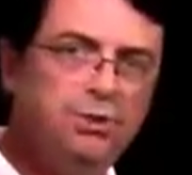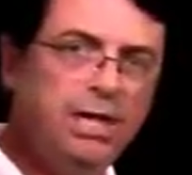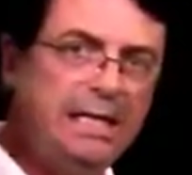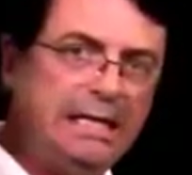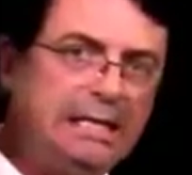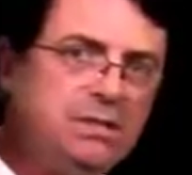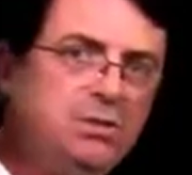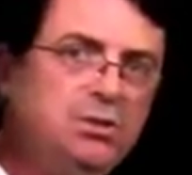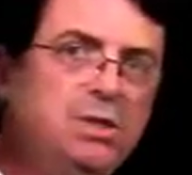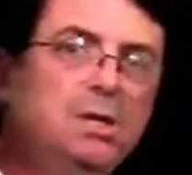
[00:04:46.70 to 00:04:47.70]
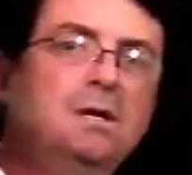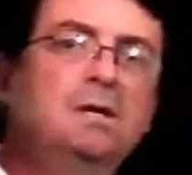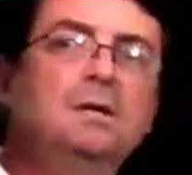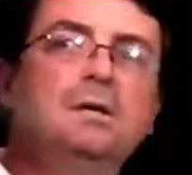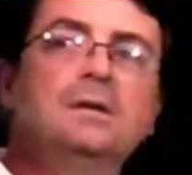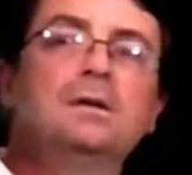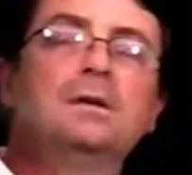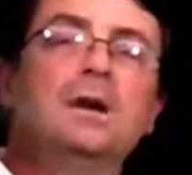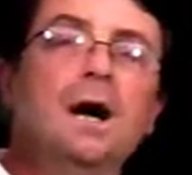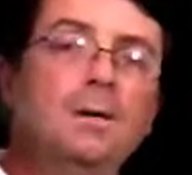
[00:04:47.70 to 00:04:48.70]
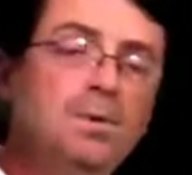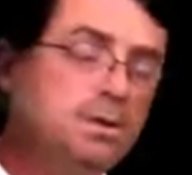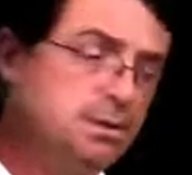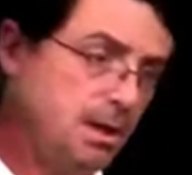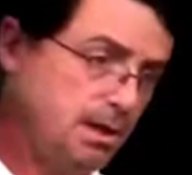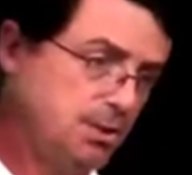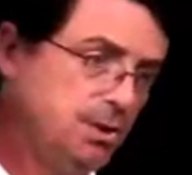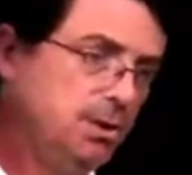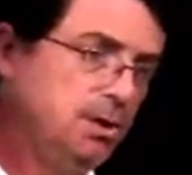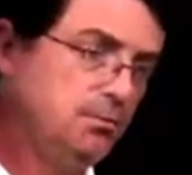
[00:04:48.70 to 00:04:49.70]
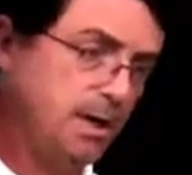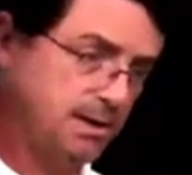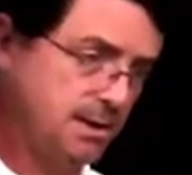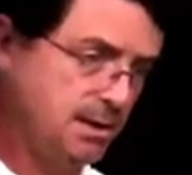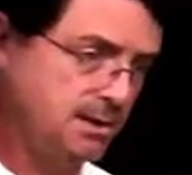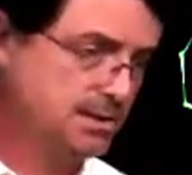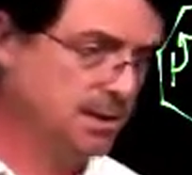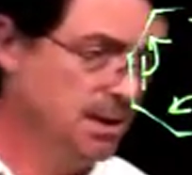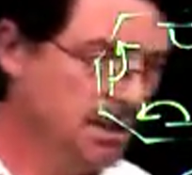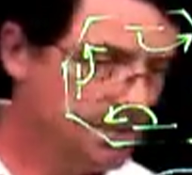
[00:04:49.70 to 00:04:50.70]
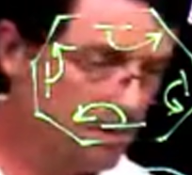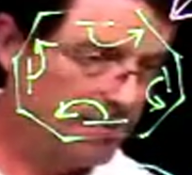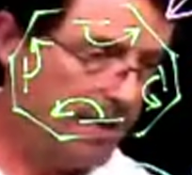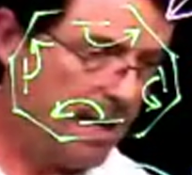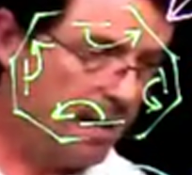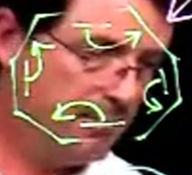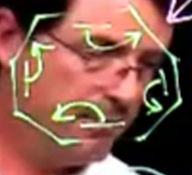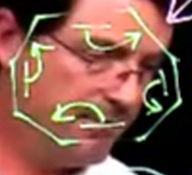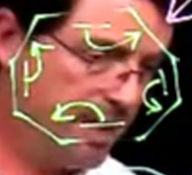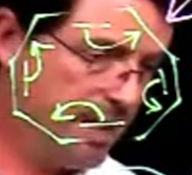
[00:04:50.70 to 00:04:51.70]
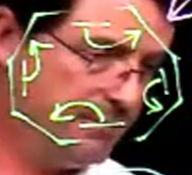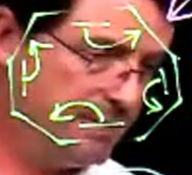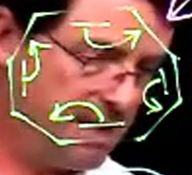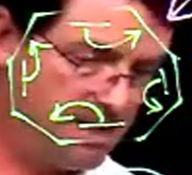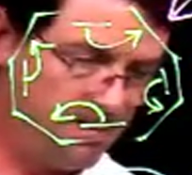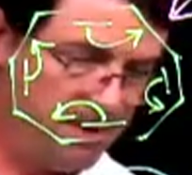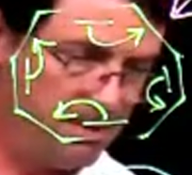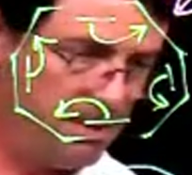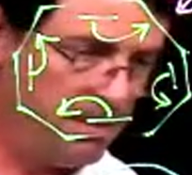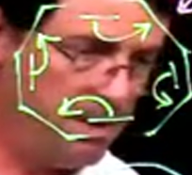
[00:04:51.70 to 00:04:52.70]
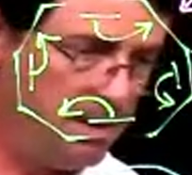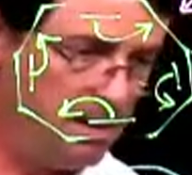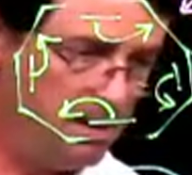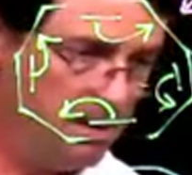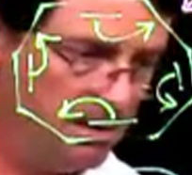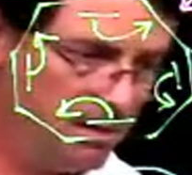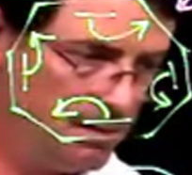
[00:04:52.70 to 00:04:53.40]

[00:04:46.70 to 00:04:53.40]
change hybridization in resonance. So if atom 5 is sp2 here,